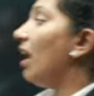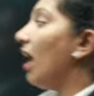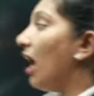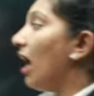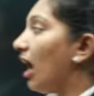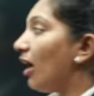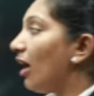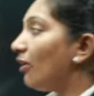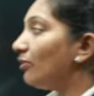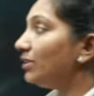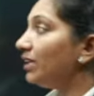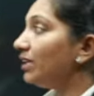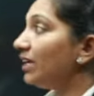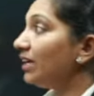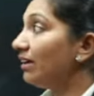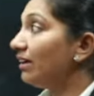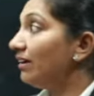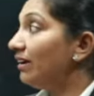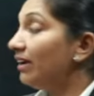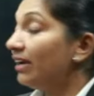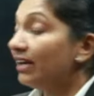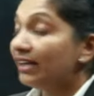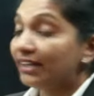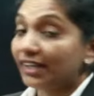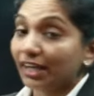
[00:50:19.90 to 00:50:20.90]
how the
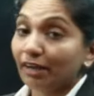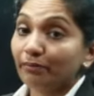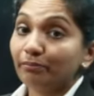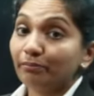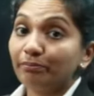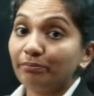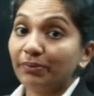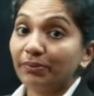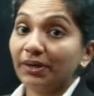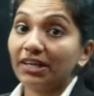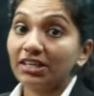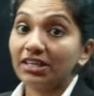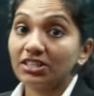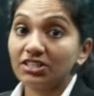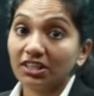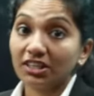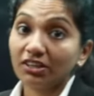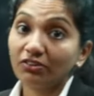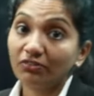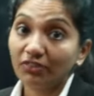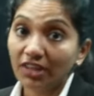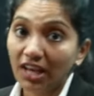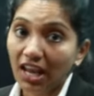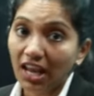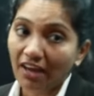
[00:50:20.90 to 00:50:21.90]
temperature
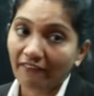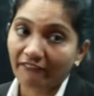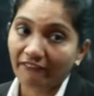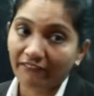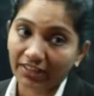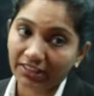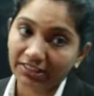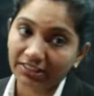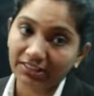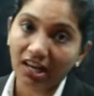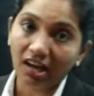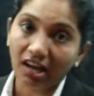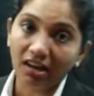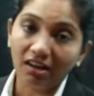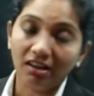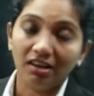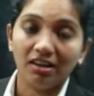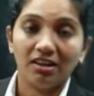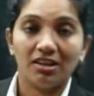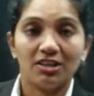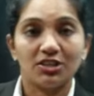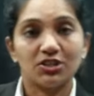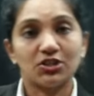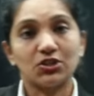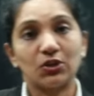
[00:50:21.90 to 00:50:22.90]
will affect the
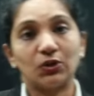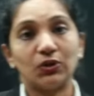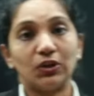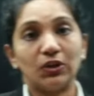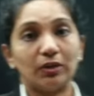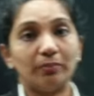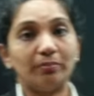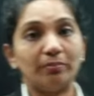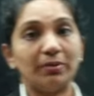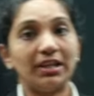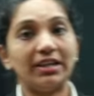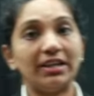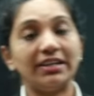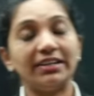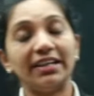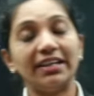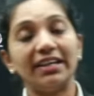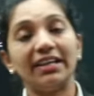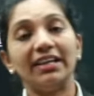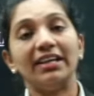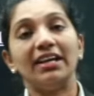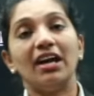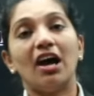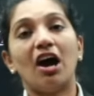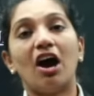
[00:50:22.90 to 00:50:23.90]
solubility
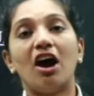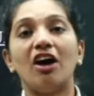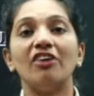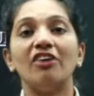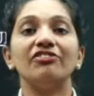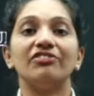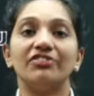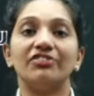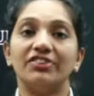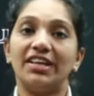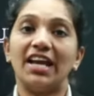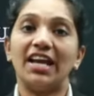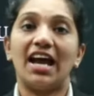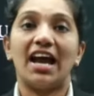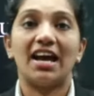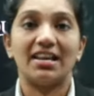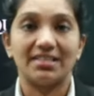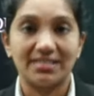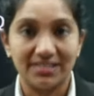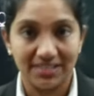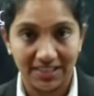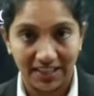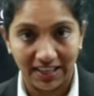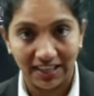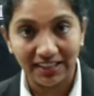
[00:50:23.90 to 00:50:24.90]
of
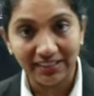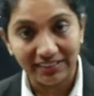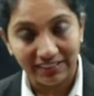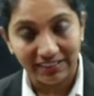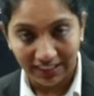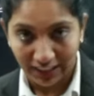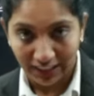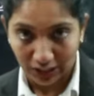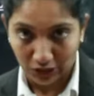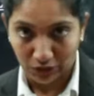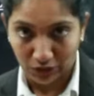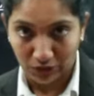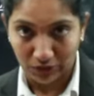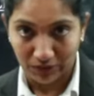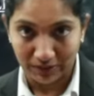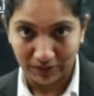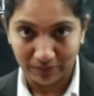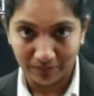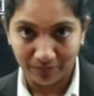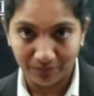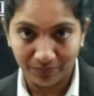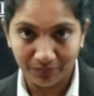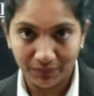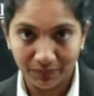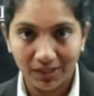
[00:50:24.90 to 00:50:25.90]
gas in liquid.
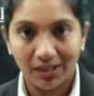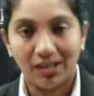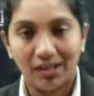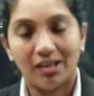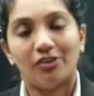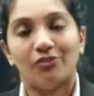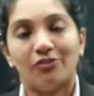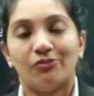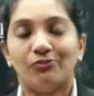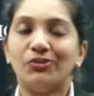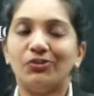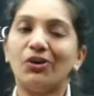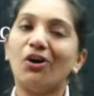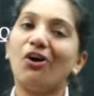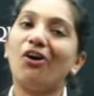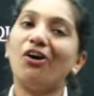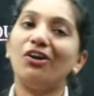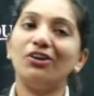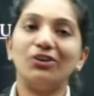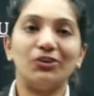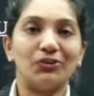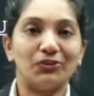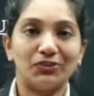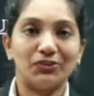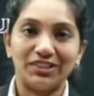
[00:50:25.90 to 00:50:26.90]
We all
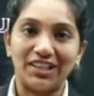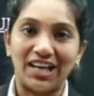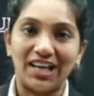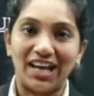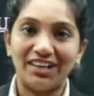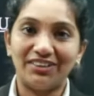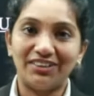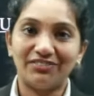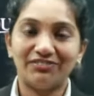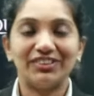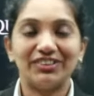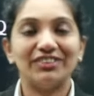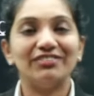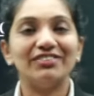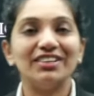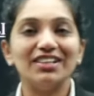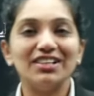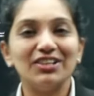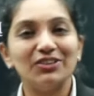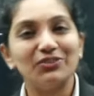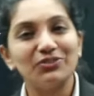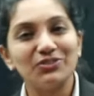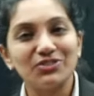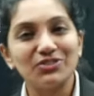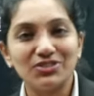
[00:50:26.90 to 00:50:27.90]
know that we will
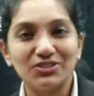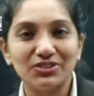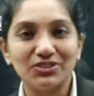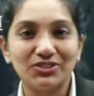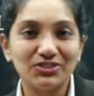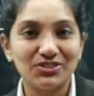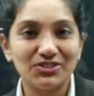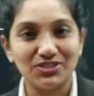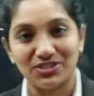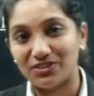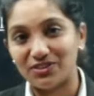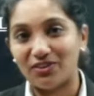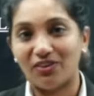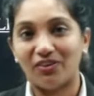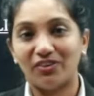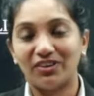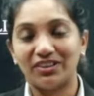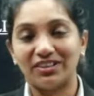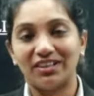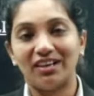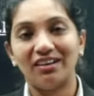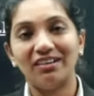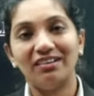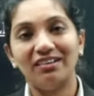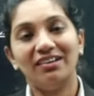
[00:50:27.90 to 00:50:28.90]
use it to store
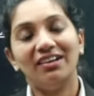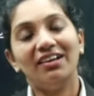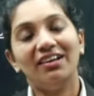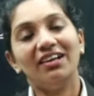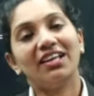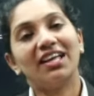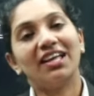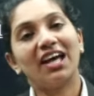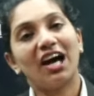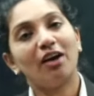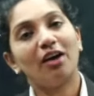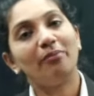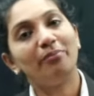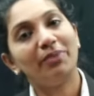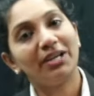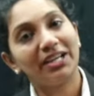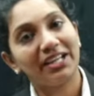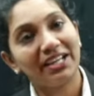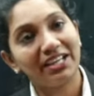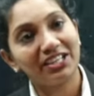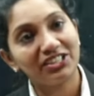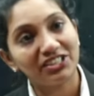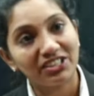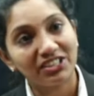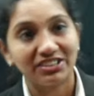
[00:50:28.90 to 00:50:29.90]
the
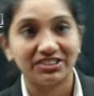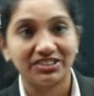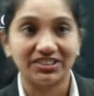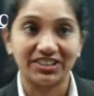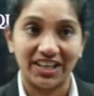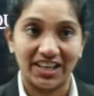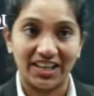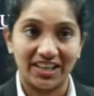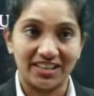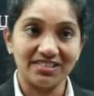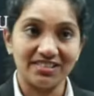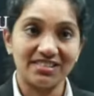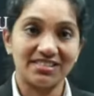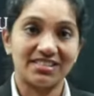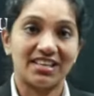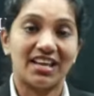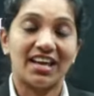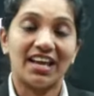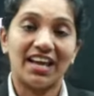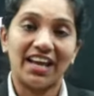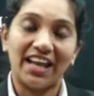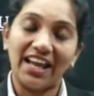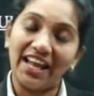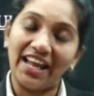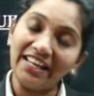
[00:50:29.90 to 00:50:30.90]
carbonated drinks
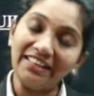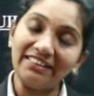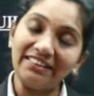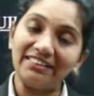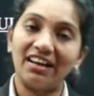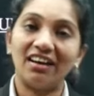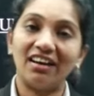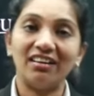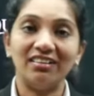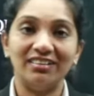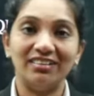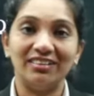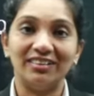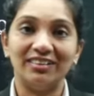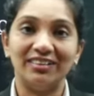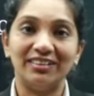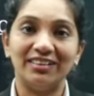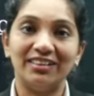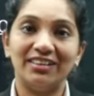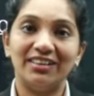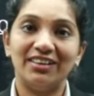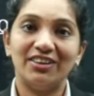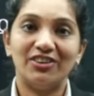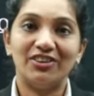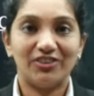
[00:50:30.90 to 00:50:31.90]
in the
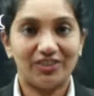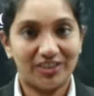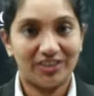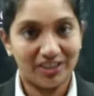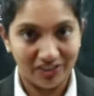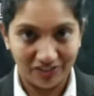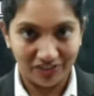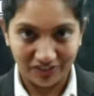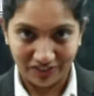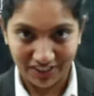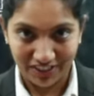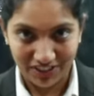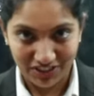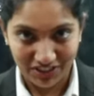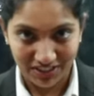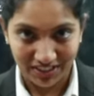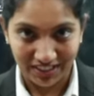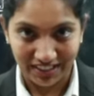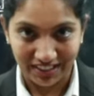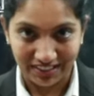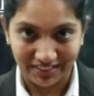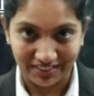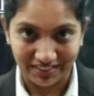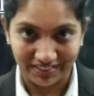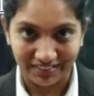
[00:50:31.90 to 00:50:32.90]

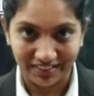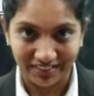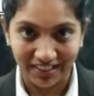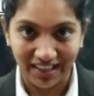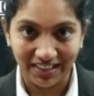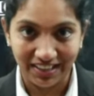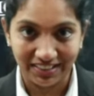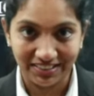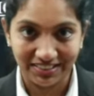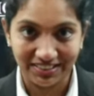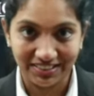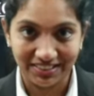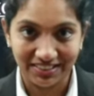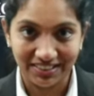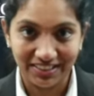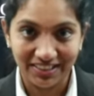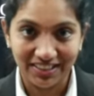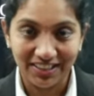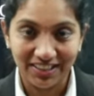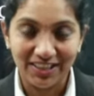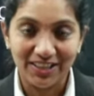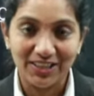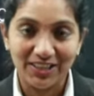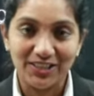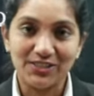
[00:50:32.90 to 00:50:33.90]
refrigerator, right?
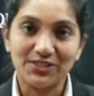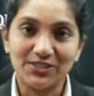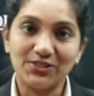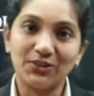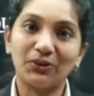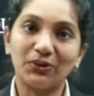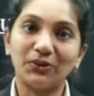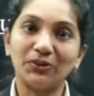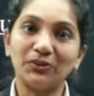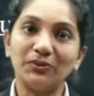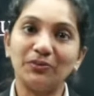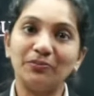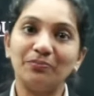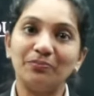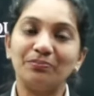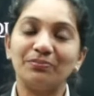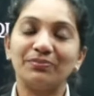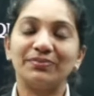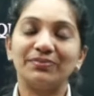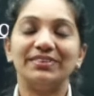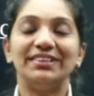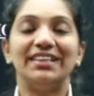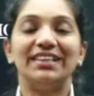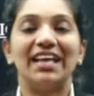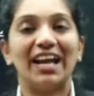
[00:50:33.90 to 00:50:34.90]
So
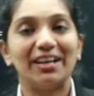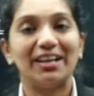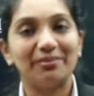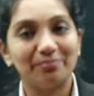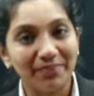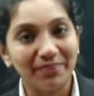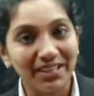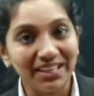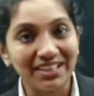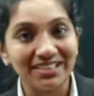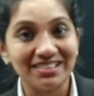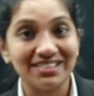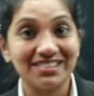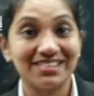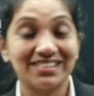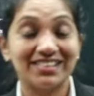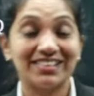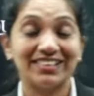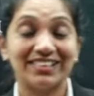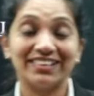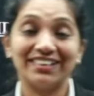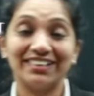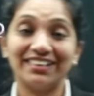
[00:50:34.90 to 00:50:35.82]
that means